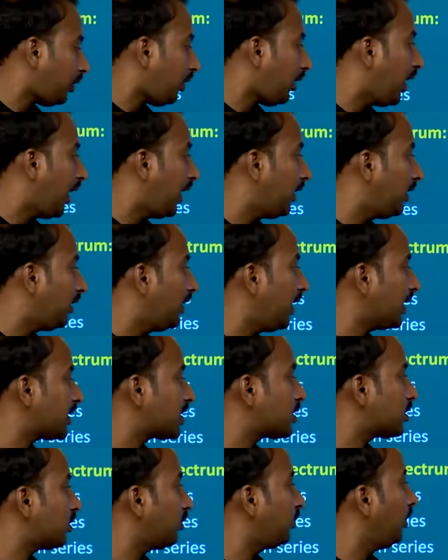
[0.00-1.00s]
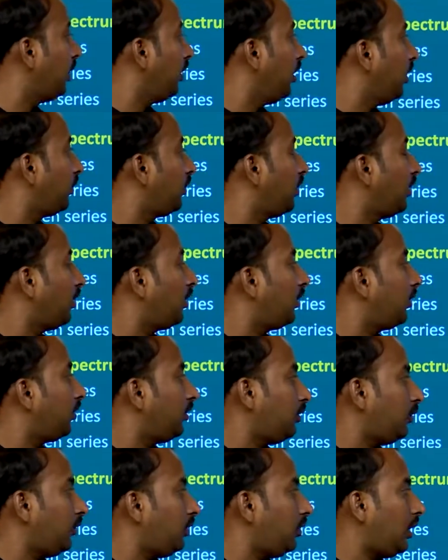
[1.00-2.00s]
And next, the
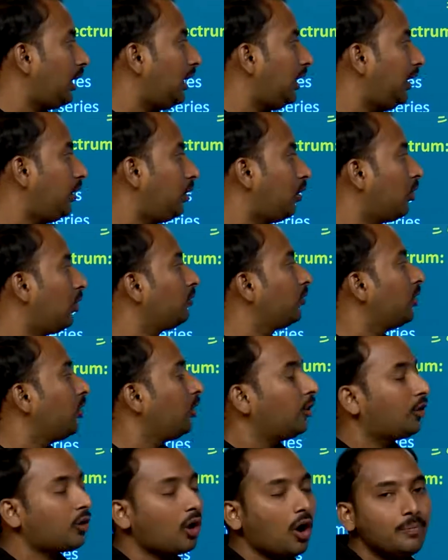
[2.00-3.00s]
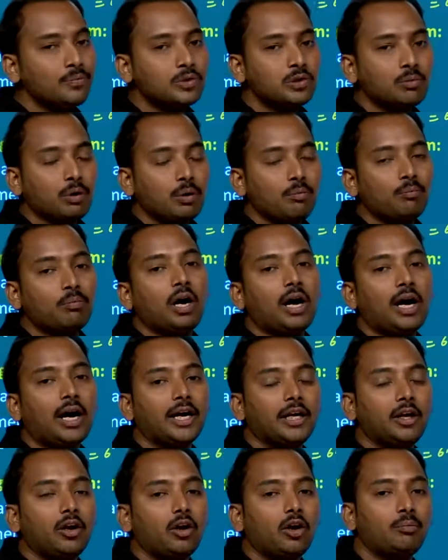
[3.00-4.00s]
electron drops from
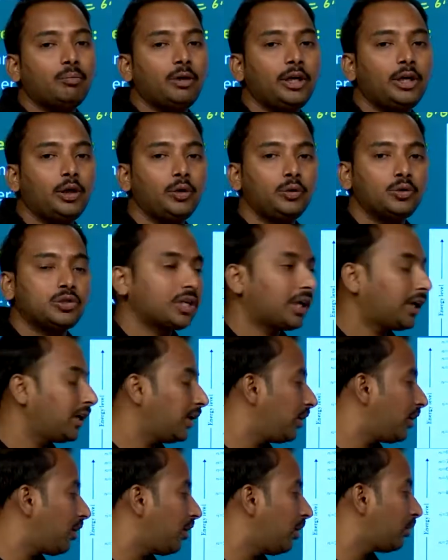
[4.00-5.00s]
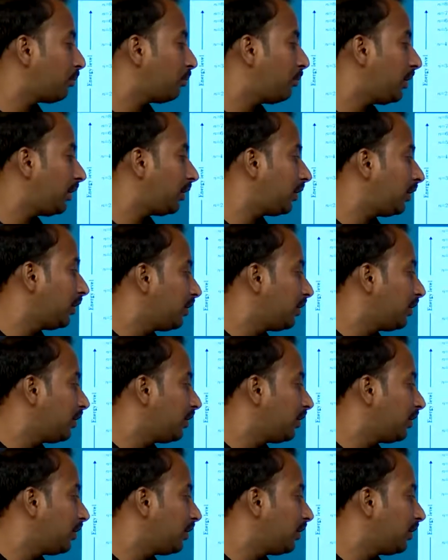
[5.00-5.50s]
higher orbit to second orbit,